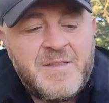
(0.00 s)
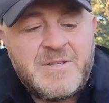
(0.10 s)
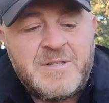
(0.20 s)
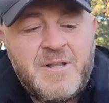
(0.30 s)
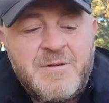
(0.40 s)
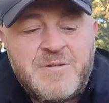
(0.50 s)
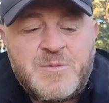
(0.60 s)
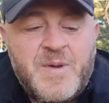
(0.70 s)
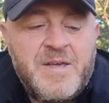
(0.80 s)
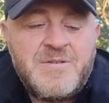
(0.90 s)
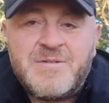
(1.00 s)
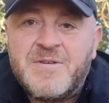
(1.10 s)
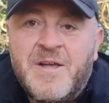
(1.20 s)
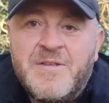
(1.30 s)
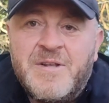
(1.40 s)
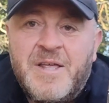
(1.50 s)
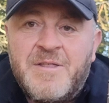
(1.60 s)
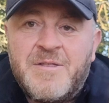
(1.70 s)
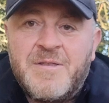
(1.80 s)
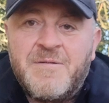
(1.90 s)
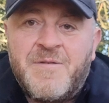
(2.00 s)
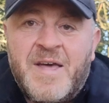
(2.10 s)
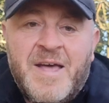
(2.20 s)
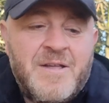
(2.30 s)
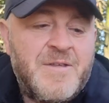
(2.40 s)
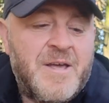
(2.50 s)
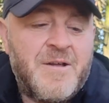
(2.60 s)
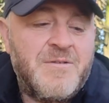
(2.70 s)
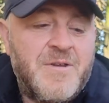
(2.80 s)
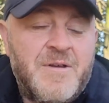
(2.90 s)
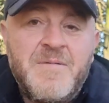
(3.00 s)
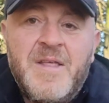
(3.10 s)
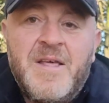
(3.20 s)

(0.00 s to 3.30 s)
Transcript: There's loads of space underneath for air to get under.